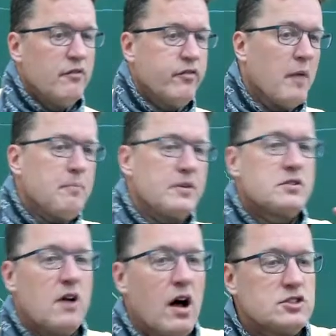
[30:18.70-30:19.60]
Flood
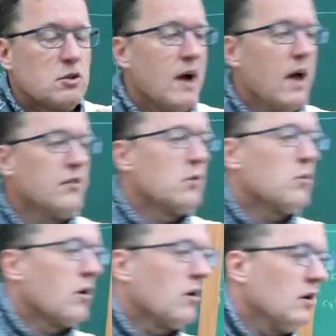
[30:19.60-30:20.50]
basalts around the
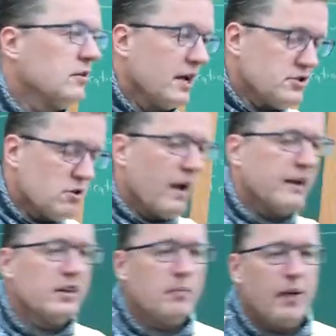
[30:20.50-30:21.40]
world, as you
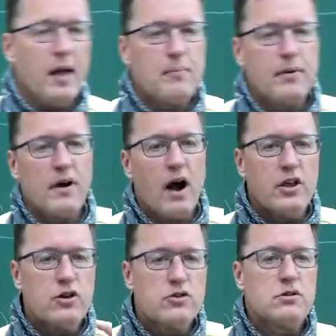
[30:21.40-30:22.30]
read in the paper, are
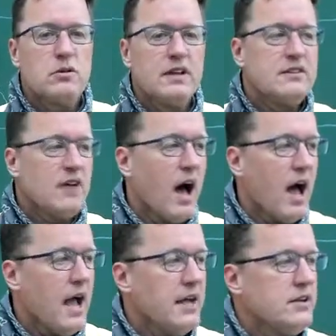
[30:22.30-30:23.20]
usually
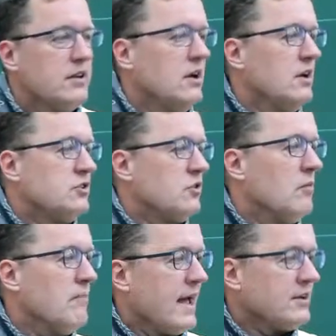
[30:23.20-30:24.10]
tied to
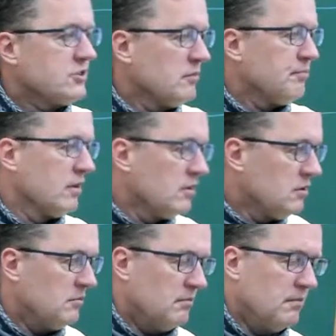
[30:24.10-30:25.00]
a mantle
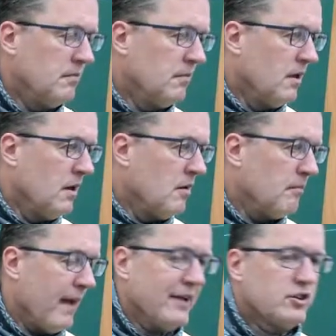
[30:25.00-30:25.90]
plume.
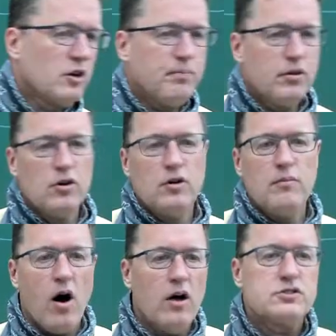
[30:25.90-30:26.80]
Mantle
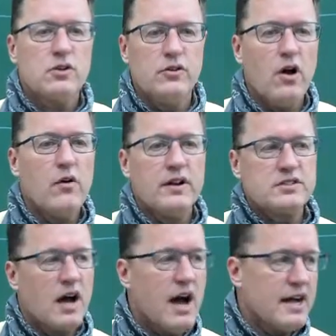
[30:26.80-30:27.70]
plume, also known
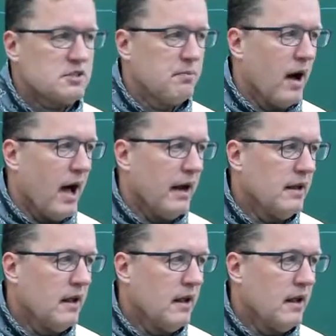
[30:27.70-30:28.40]
as a hotspot.